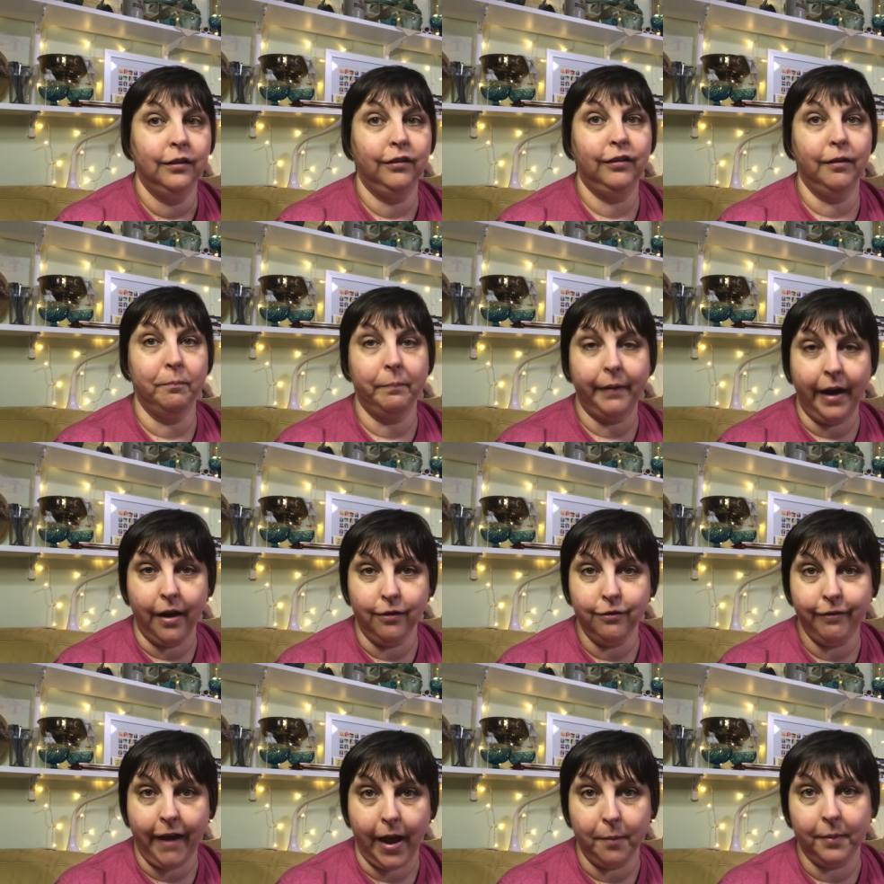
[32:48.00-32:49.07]
some brown
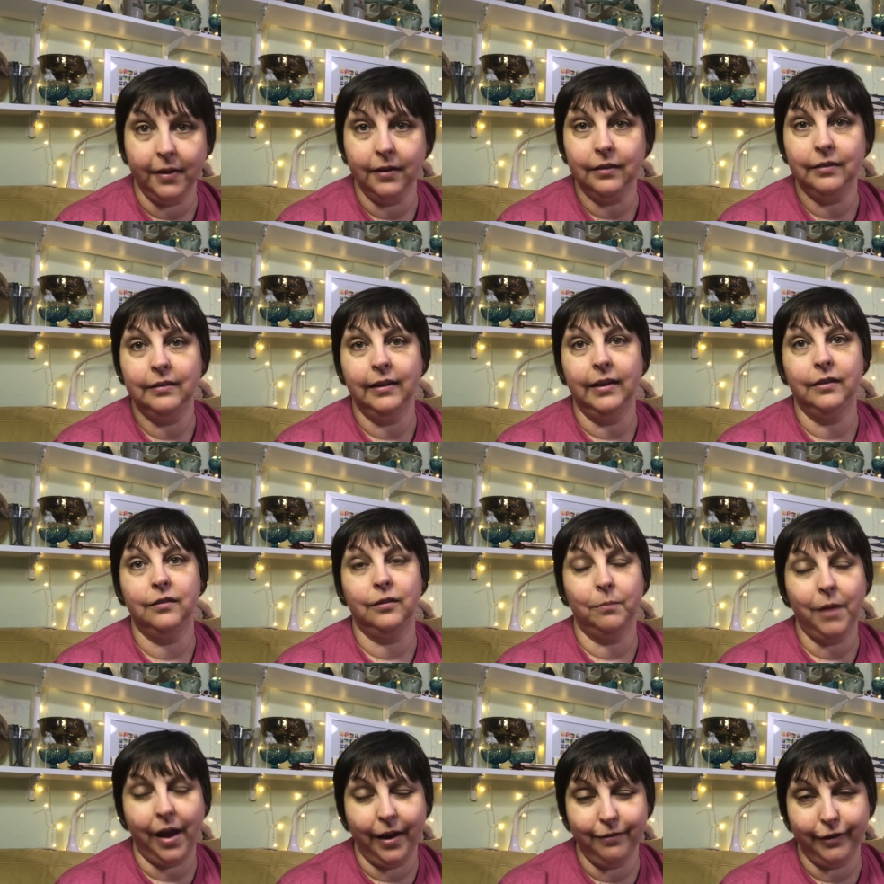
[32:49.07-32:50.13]
fabrics and some
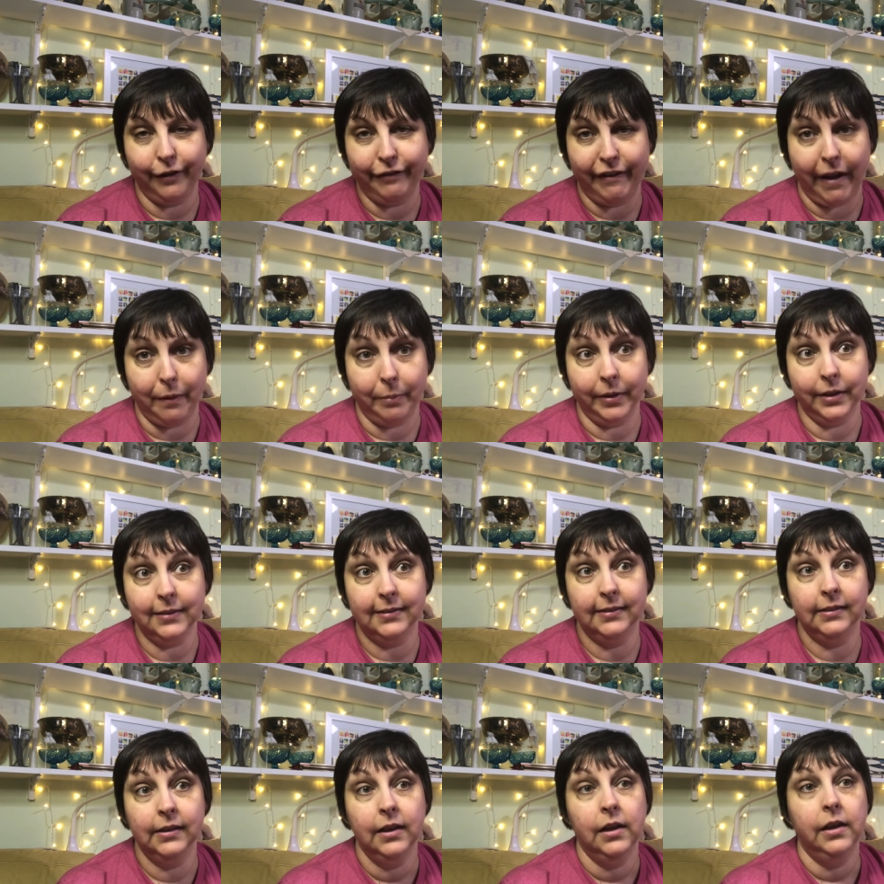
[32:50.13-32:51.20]
ivory fabrics
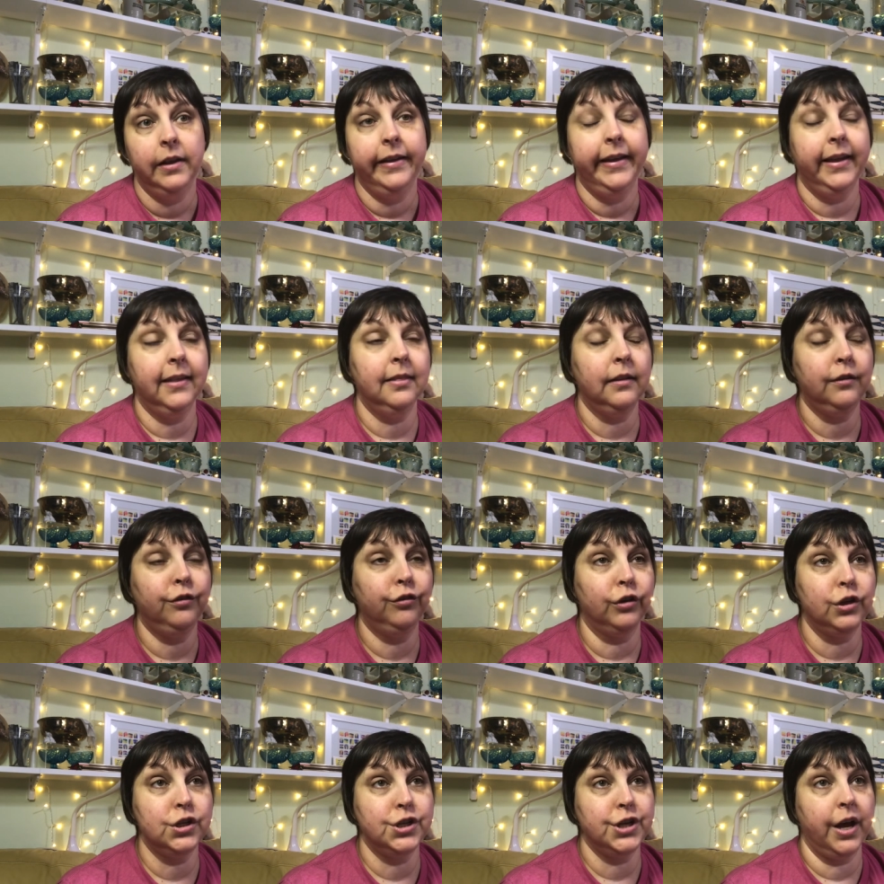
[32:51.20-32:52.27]
in the
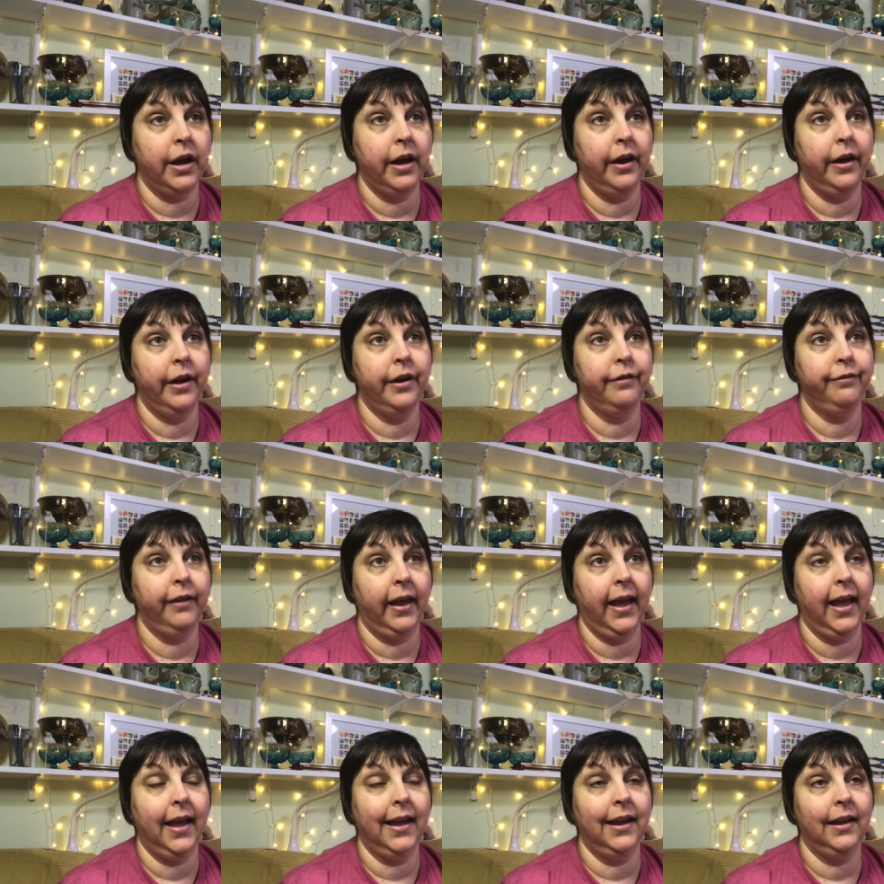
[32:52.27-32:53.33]
search of
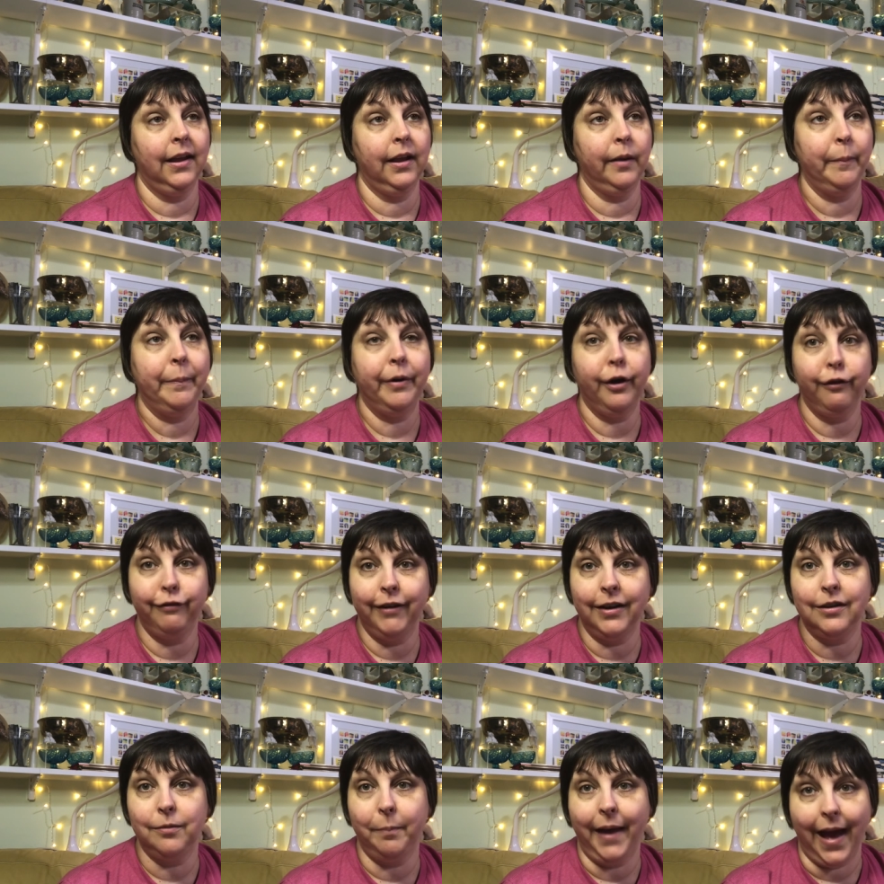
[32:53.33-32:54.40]
a
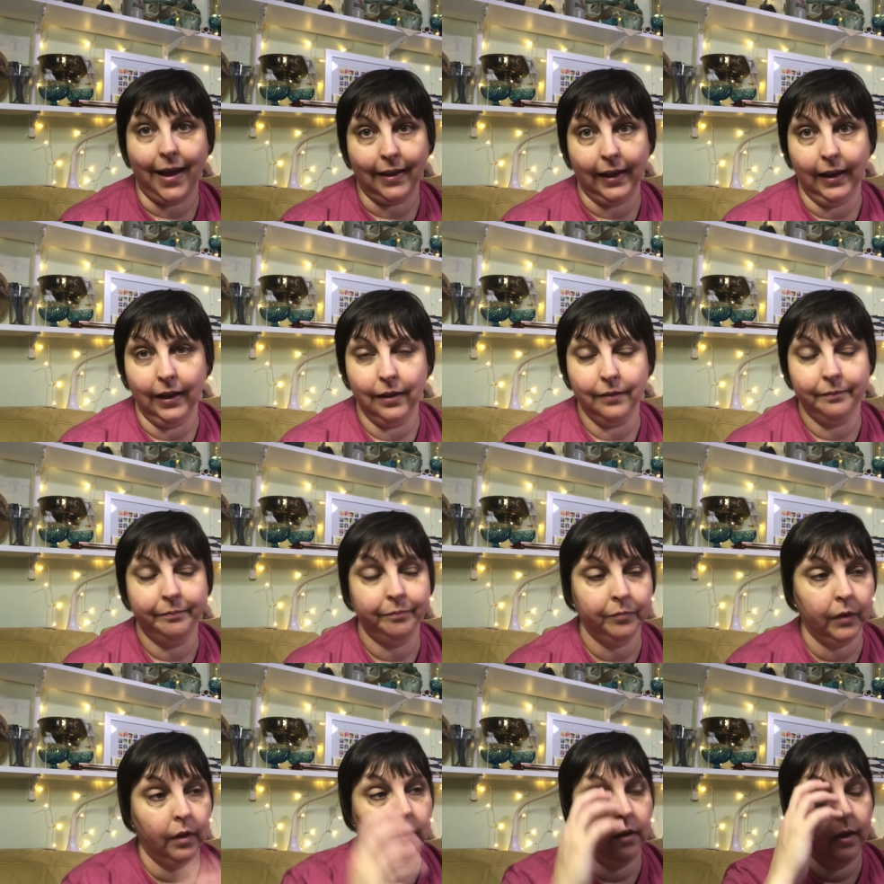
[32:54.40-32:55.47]
perfect backing
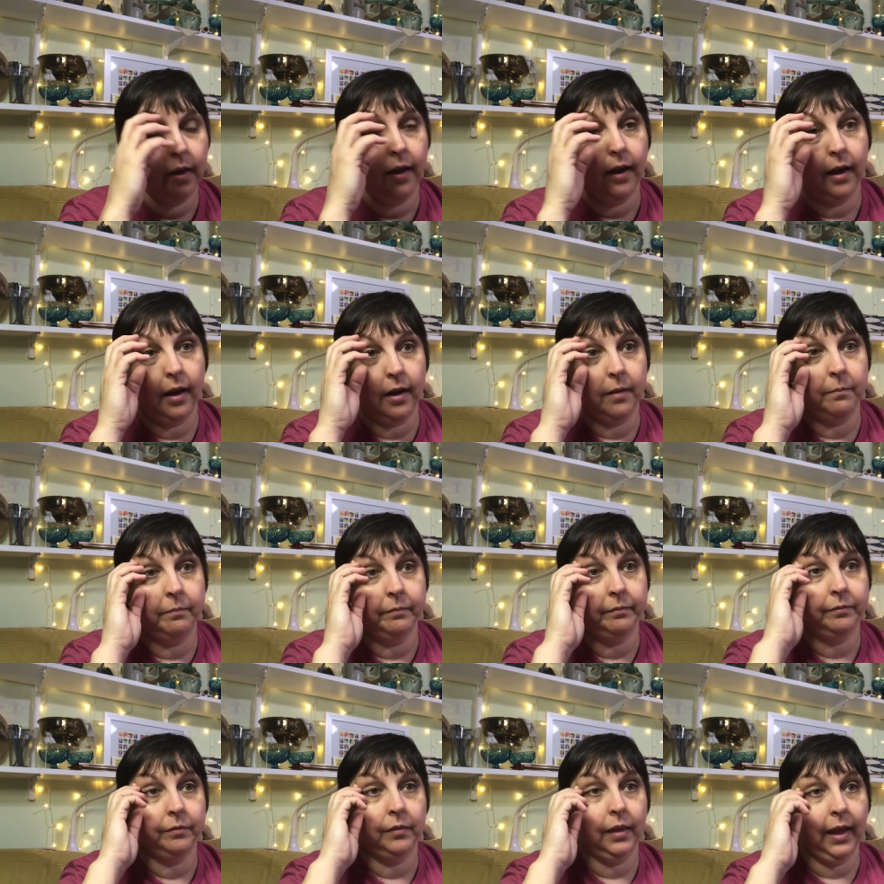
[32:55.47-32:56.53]
um,
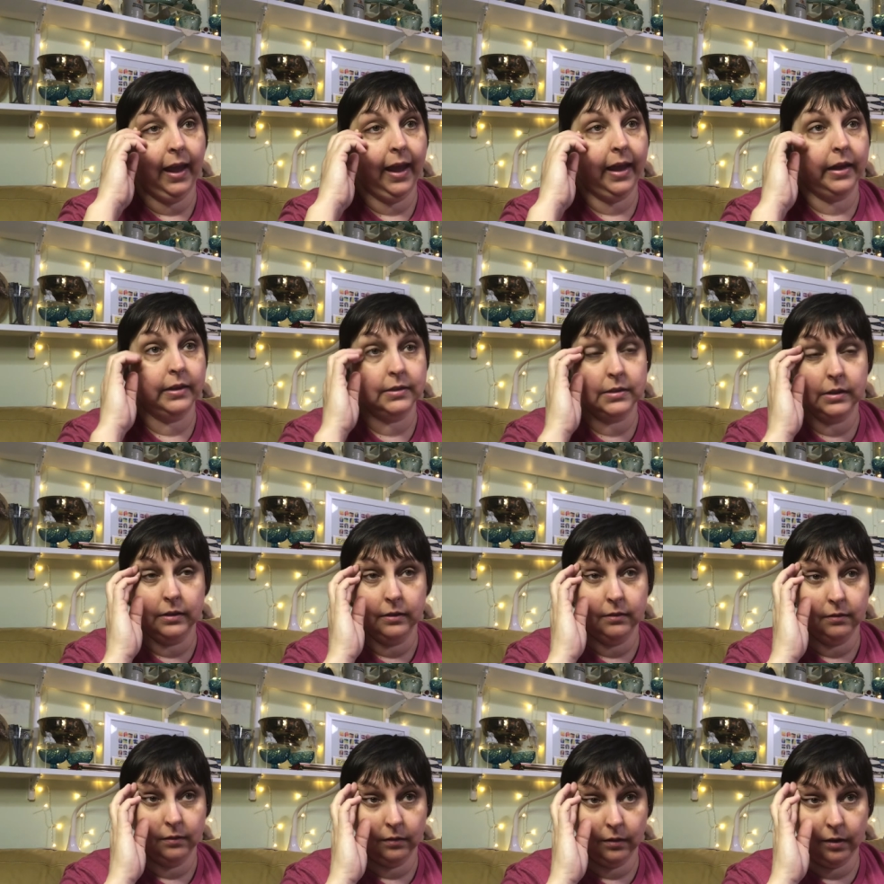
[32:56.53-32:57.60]
and
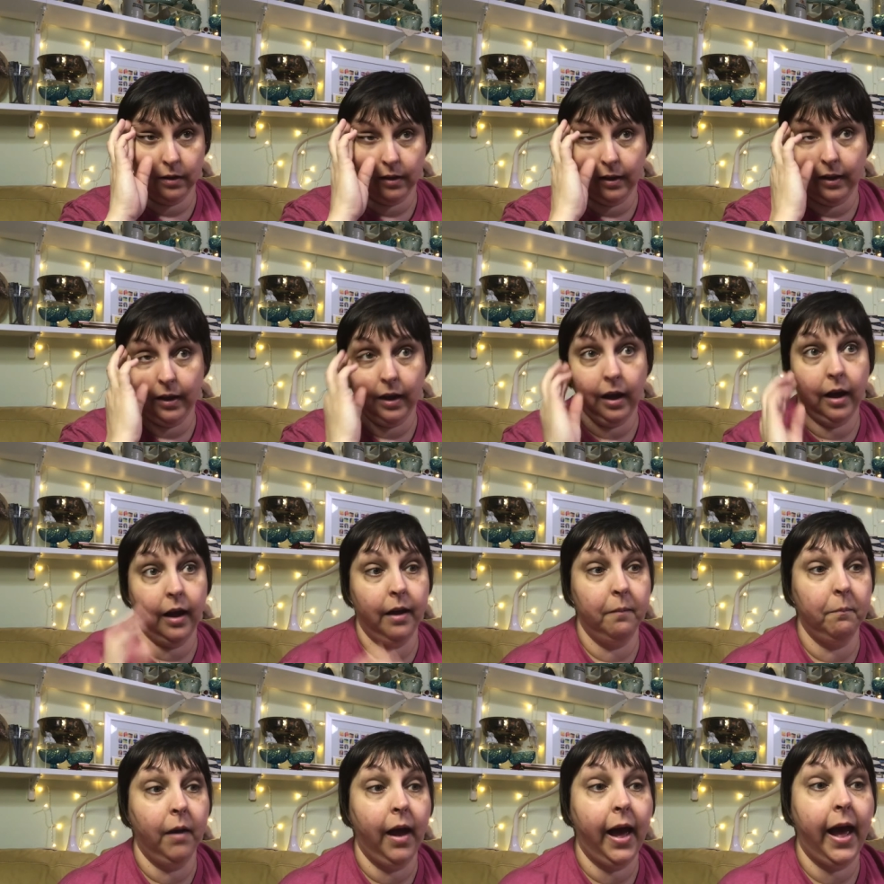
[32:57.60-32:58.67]
um,
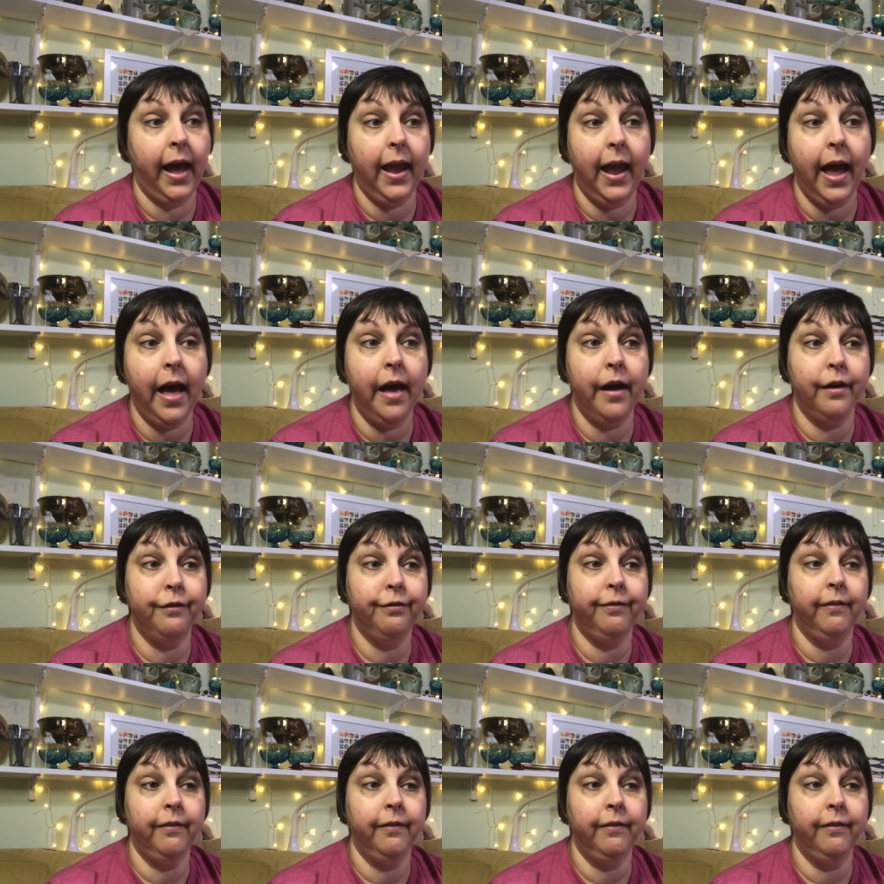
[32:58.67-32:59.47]
I have,